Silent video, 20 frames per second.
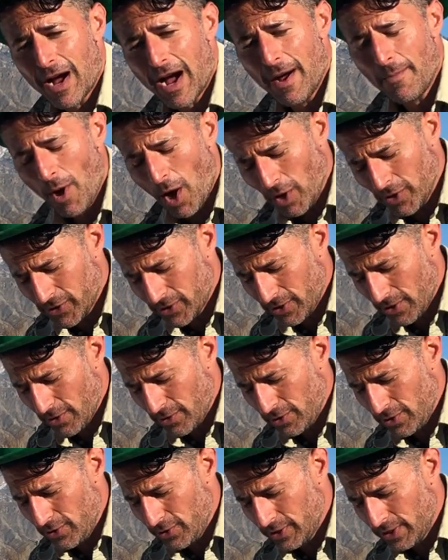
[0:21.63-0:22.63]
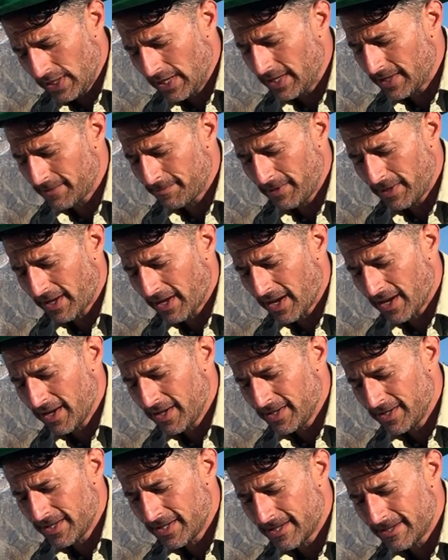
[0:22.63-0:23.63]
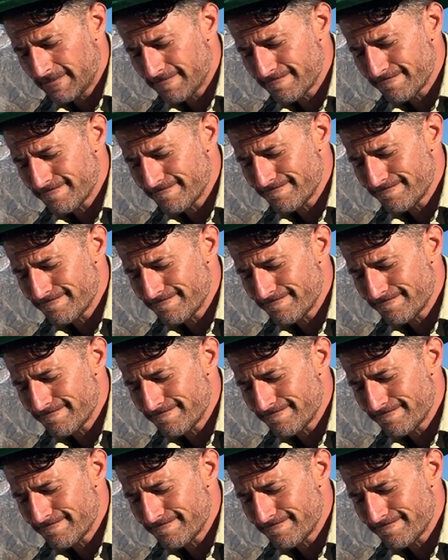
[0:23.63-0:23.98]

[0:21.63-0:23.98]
I'm also using this because